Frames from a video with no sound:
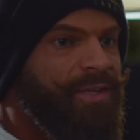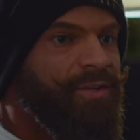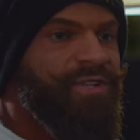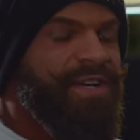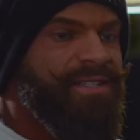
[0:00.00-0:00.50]
you
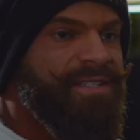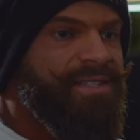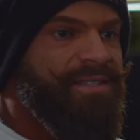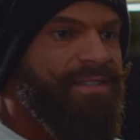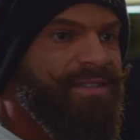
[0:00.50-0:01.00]

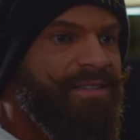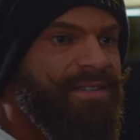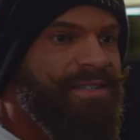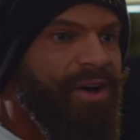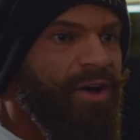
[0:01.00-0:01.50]
just
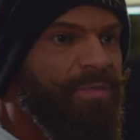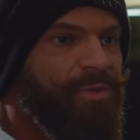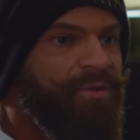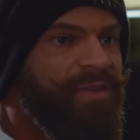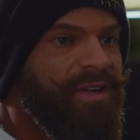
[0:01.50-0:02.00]
saw a
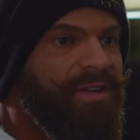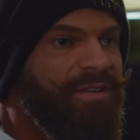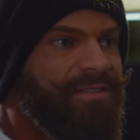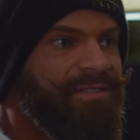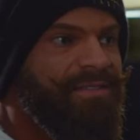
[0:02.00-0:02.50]
movie
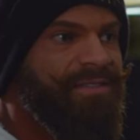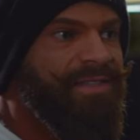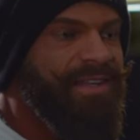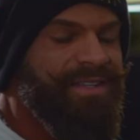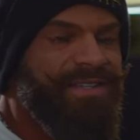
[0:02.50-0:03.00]

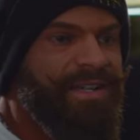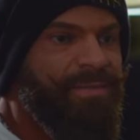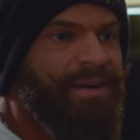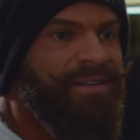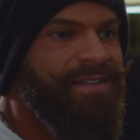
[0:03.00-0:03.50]
in a
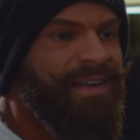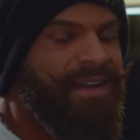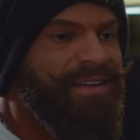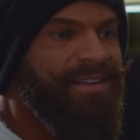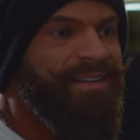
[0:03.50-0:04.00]
cinema
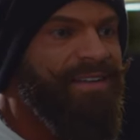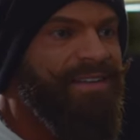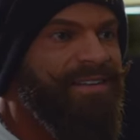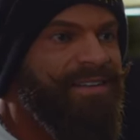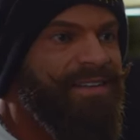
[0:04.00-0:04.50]
and
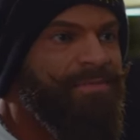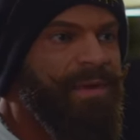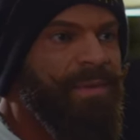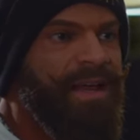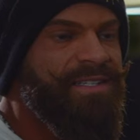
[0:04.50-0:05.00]

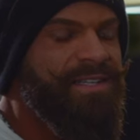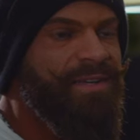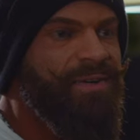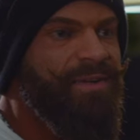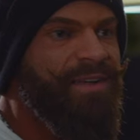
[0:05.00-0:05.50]
people ask
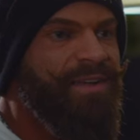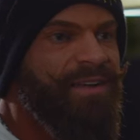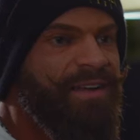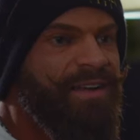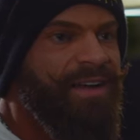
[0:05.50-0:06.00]
you,
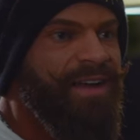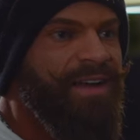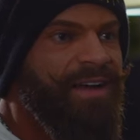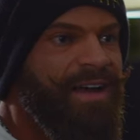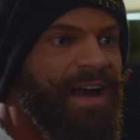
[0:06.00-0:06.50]

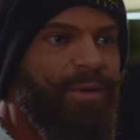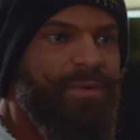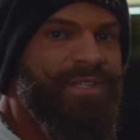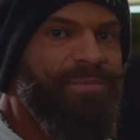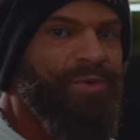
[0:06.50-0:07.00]
how
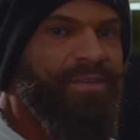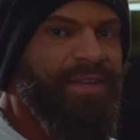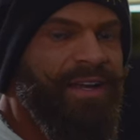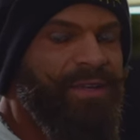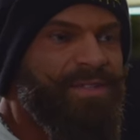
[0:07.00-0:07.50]
was the
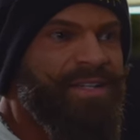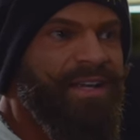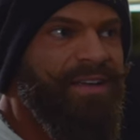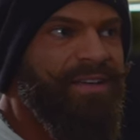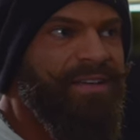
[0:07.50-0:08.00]
movie? And you
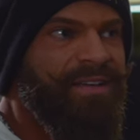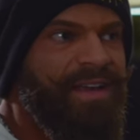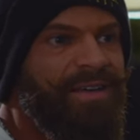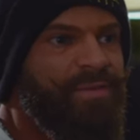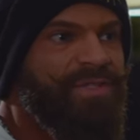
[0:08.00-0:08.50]
say,
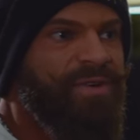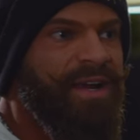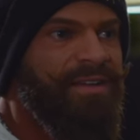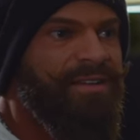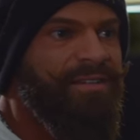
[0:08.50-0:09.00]
yeah, it was
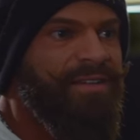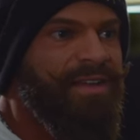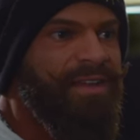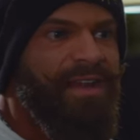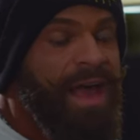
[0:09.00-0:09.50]
great,
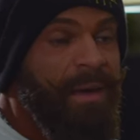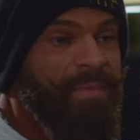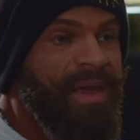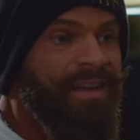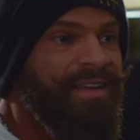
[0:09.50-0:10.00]

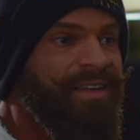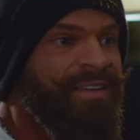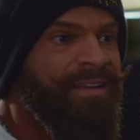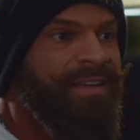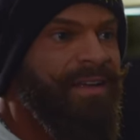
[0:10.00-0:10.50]
happy
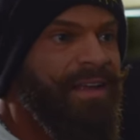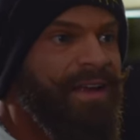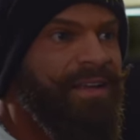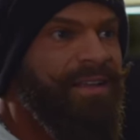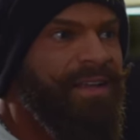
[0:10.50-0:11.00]
ending.
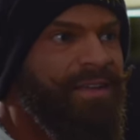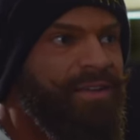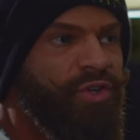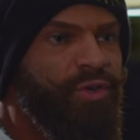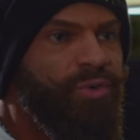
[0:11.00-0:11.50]
And then
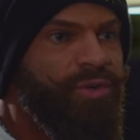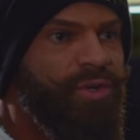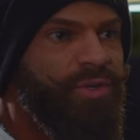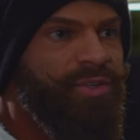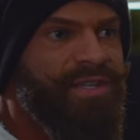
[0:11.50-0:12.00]

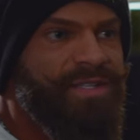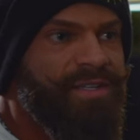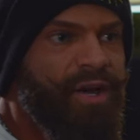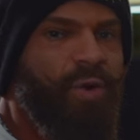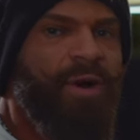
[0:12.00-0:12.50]
you
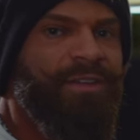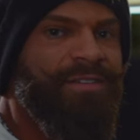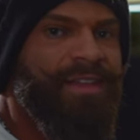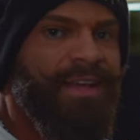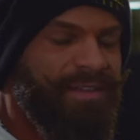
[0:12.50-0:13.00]
just go
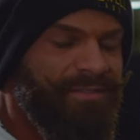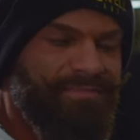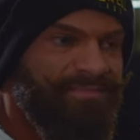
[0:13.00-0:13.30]
on, like